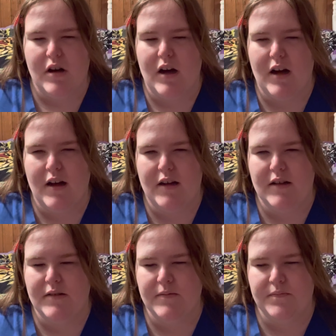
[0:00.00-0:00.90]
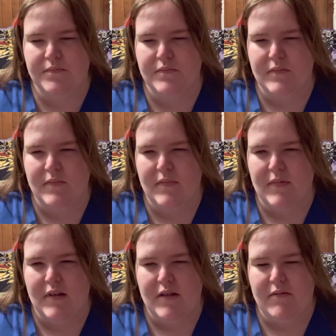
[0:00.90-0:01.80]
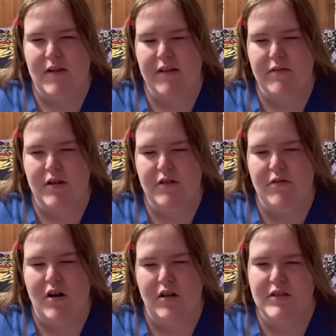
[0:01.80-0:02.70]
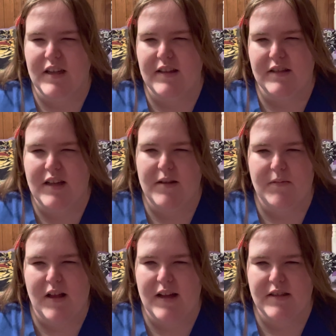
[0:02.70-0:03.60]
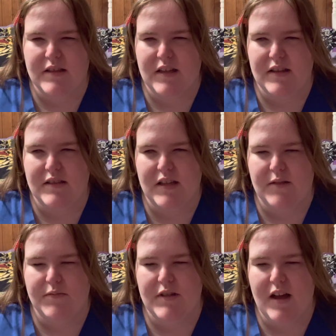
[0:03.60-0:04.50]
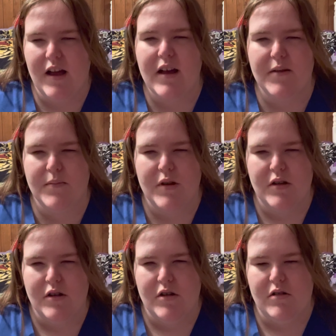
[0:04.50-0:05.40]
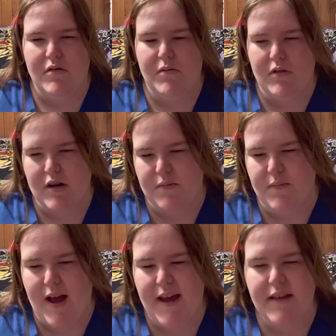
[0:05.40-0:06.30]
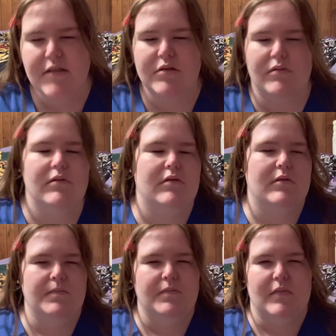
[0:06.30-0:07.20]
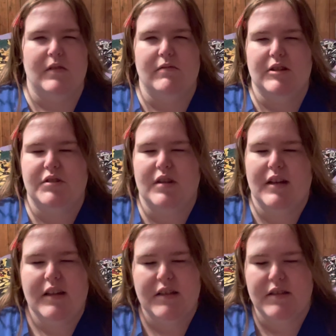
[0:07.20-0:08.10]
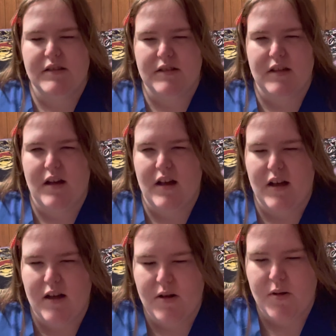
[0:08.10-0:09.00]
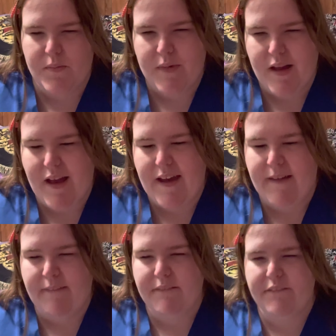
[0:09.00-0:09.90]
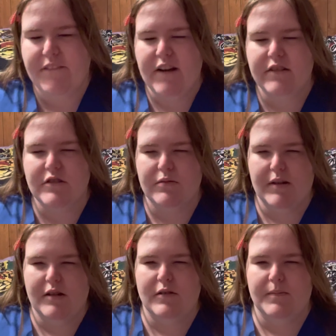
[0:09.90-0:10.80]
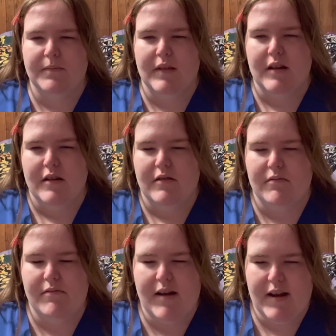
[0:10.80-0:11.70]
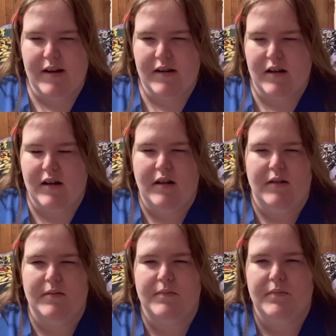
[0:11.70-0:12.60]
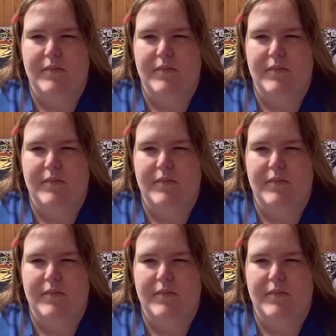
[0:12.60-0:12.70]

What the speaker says: like where you all take the same classes at the same time, or my school, which is a Ferris wheel where